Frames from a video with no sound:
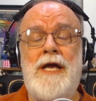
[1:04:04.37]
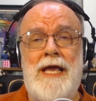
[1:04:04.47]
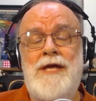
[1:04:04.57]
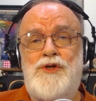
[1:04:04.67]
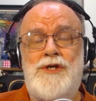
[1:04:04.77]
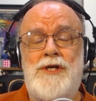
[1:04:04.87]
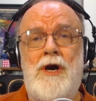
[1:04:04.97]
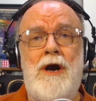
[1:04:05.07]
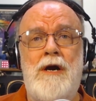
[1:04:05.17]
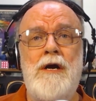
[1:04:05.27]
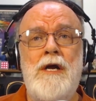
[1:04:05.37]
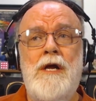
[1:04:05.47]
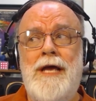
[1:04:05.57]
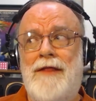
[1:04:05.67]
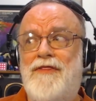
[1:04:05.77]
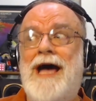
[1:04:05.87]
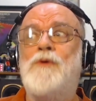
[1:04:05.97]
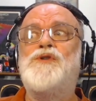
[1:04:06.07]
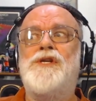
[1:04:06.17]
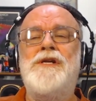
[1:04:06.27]
HDR and
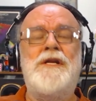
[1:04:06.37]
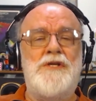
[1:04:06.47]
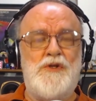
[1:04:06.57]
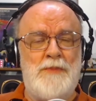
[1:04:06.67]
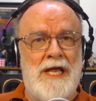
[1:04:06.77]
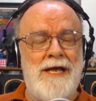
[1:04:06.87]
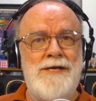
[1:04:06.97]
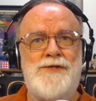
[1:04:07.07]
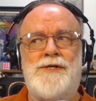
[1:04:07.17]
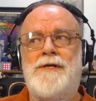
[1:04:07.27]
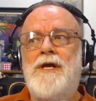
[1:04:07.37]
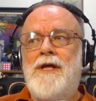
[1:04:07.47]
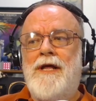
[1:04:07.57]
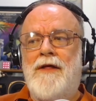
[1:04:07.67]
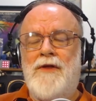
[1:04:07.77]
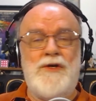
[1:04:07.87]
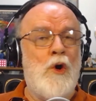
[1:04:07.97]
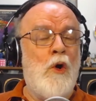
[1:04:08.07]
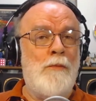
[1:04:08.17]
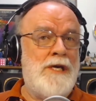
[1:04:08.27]
1,000-nit displays and the
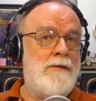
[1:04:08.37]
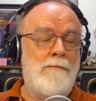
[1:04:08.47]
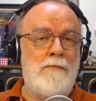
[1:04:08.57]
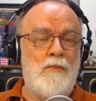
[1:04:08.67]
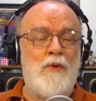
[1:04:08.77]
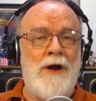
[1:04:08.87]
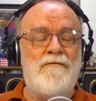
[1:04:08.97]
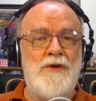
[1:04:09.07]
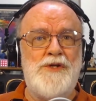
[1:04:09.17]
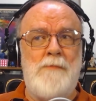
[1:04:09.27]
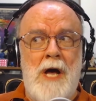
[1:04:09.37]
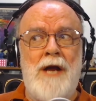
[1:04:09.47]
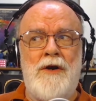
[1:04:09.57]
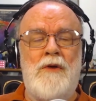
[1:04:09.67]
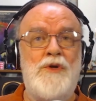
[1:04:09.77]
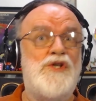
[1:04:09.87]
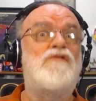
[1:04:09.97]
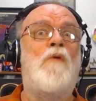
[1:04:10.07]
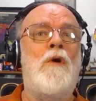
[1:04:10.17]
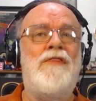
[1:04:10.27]
Dolby reference monitor, which is
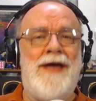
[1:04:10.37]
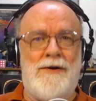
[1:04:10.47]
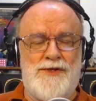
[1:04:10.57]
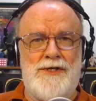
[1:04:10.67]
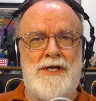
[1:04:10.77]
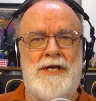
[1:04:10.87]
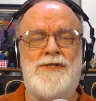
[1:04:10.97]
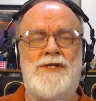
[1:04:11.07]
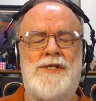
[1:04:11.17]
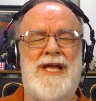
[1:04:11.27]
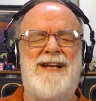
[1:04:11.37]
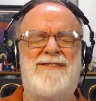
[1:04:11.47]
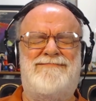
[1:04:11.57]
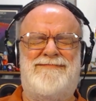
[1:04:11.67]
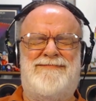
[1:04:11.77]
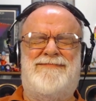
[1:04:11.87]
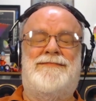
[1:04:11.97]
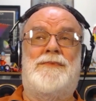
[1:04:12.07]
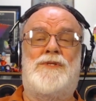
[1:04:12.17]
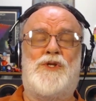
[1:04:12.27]
4,000 nits. It's like
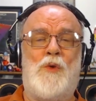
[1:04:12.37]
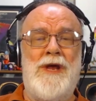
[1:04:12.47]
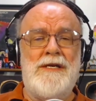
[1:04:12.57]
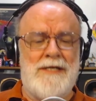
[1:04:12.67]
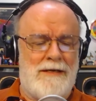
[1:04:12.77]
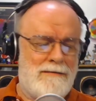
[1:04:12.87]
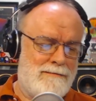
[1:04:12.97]
squinting.